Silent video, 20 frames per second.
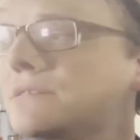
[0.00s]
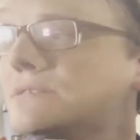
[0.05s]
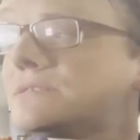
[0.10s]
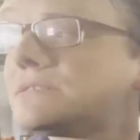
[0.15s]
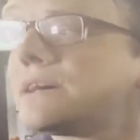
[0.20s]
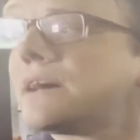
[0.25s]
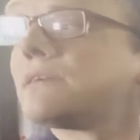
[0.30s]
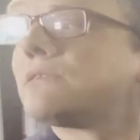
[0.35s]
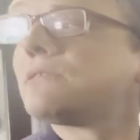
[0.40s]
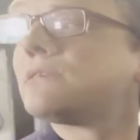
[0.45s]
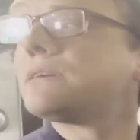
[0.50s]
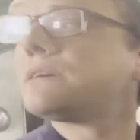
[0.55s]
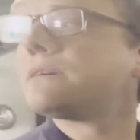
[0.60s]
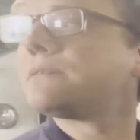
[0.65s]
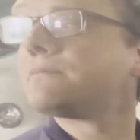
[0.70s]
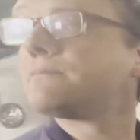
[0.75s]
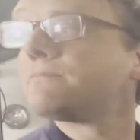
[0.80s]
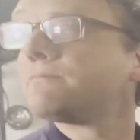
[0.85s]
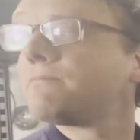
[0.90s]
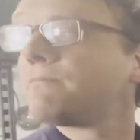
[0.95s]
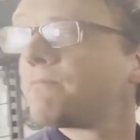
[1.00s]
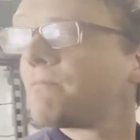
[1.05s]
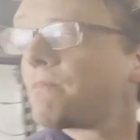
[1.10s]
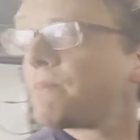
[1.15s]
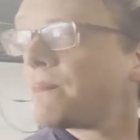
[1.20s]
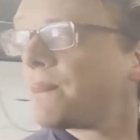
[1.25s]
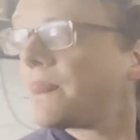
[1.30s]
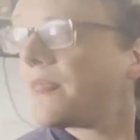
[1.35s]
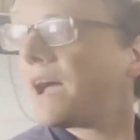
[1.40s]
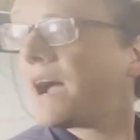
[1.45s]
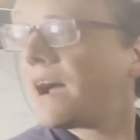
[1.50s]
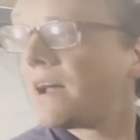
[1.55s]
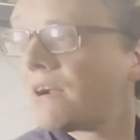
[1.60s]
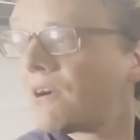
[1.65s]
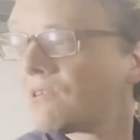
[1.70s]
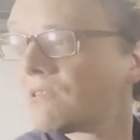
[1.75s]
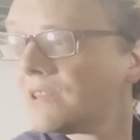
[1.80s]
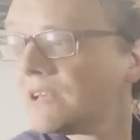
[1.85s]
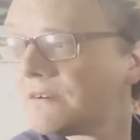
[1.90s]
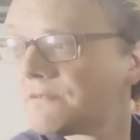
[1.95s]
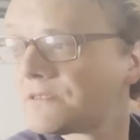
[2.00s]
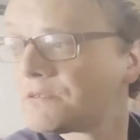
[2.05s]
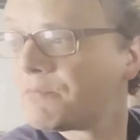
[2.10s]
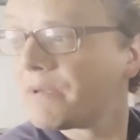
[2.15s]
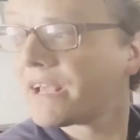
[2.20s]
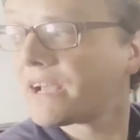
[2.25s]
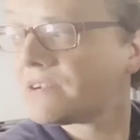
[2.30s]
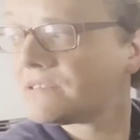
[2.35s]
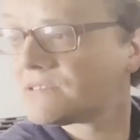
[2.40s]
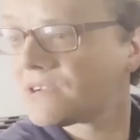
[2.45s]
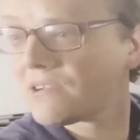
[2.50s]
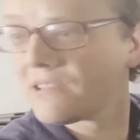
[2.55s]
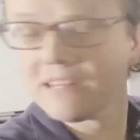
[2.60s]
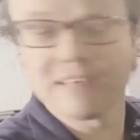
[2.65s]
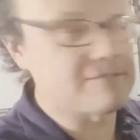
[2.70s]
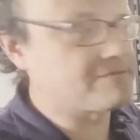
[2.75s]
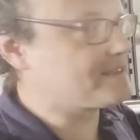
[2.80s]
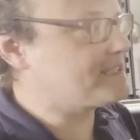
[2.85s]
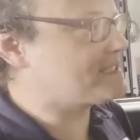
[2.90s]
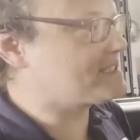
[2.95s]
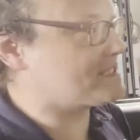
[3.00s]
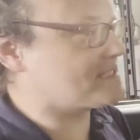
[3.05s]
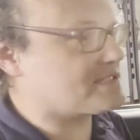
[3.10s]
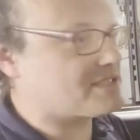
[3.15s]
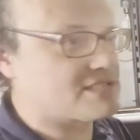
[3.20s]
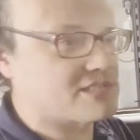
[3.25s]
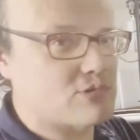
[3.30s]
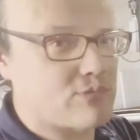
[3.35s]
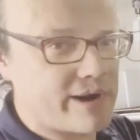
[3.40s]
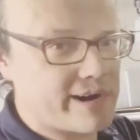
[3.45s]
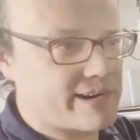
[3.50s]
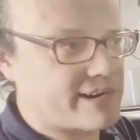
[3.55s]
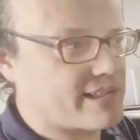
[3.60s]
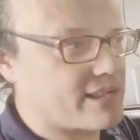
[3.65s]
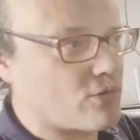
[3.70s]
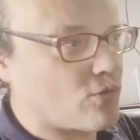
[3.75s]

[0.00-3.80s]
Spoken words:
centered on our lift because our lift isn't square to the